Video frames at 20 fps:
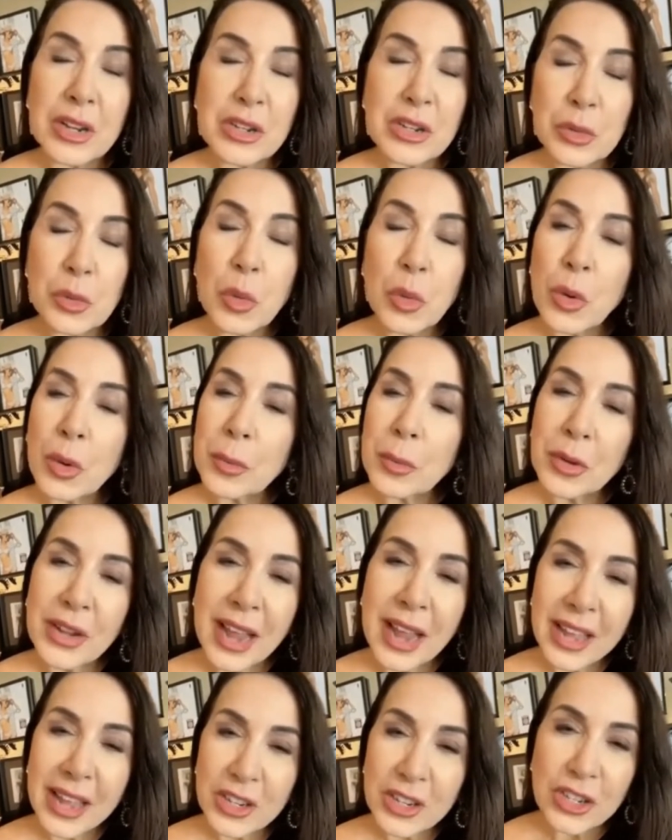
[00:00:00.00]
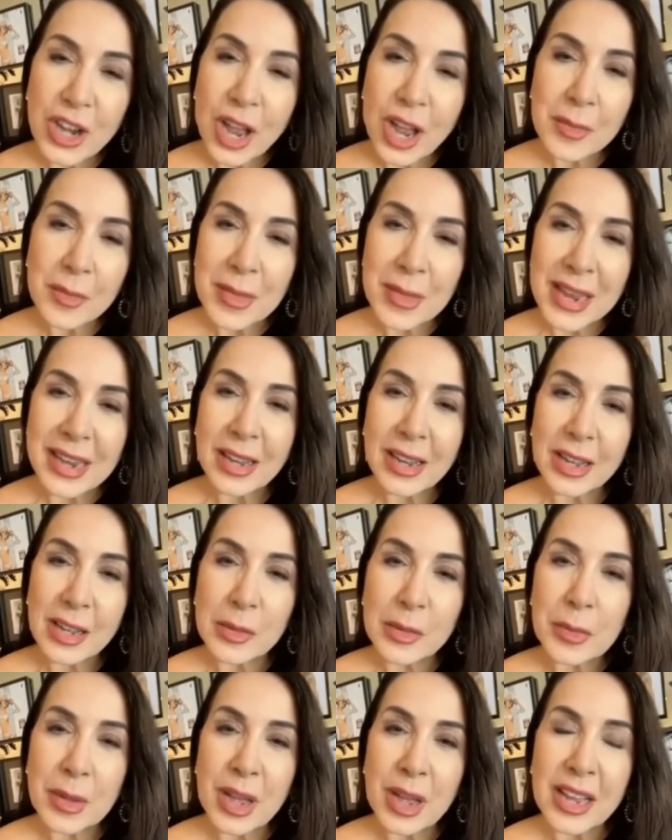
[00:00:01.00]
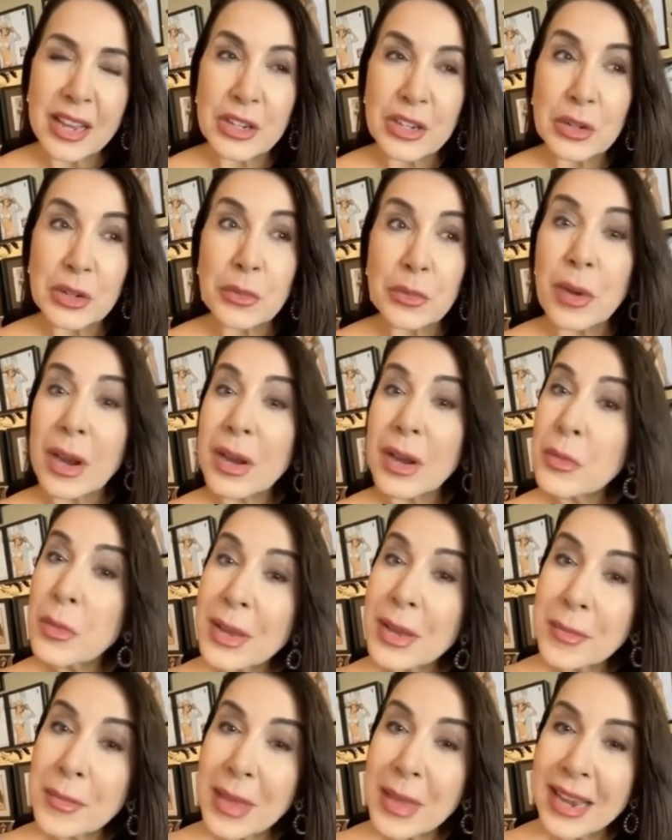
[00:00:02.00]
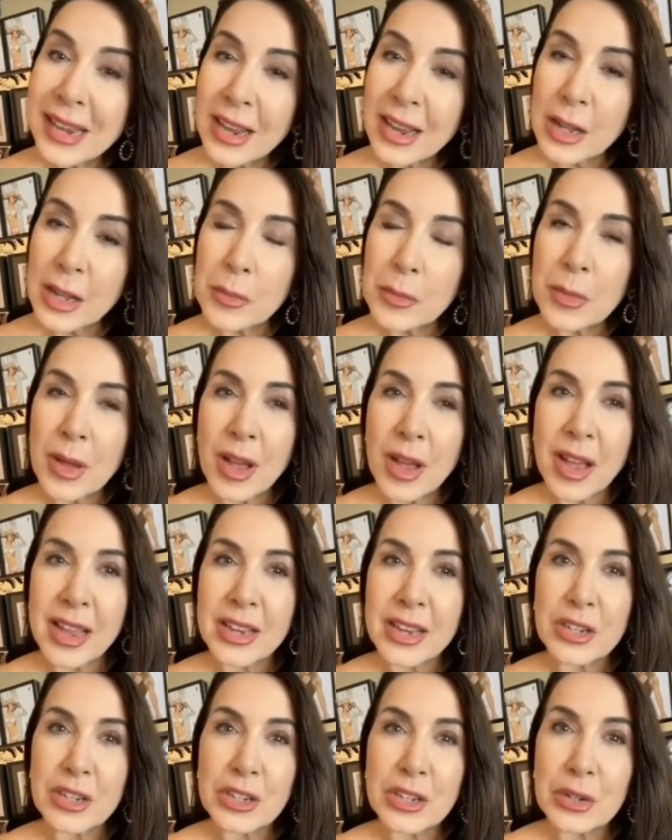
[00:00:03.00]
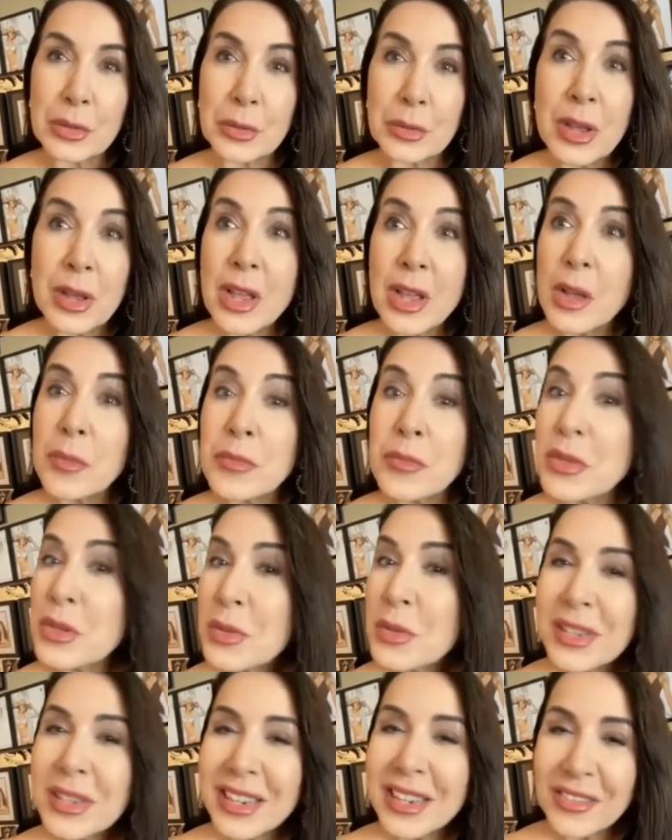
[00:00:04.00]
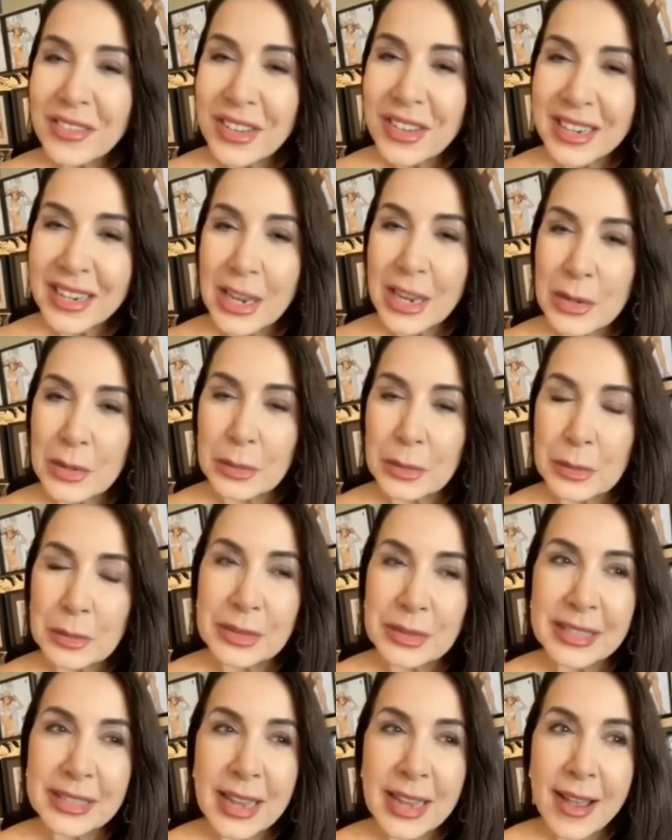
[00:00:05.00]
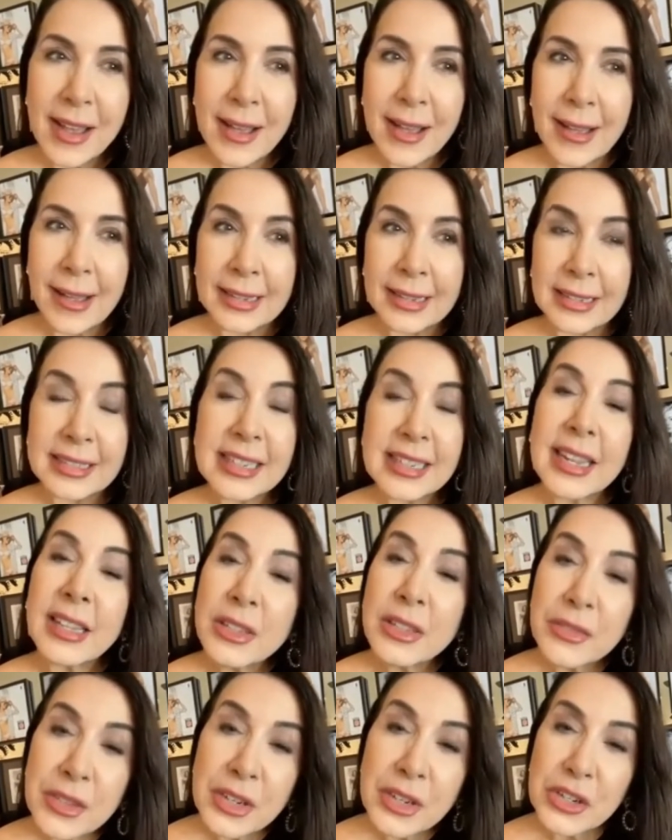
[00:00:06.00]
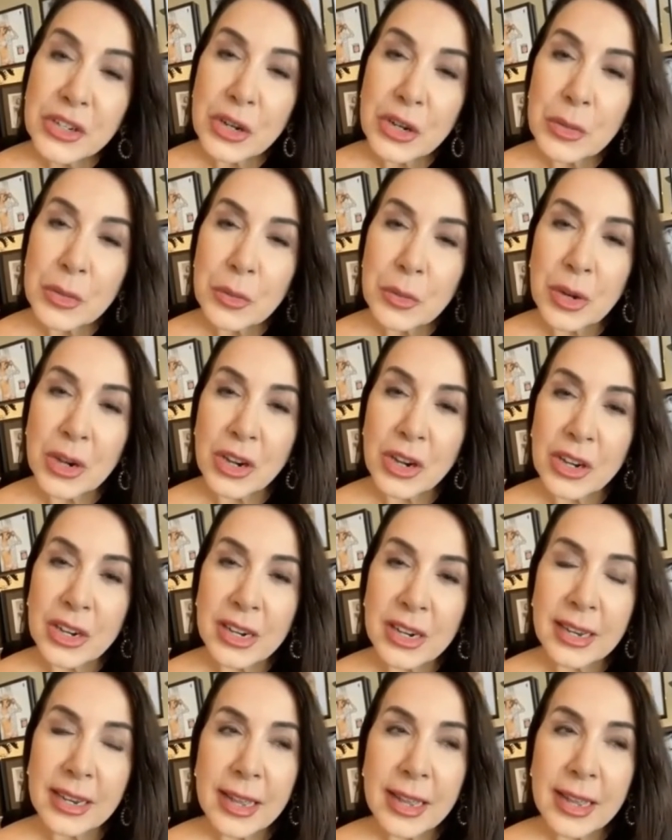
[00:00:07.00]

corporate headshot makeup. I do runway makeup. I do music videos, television work.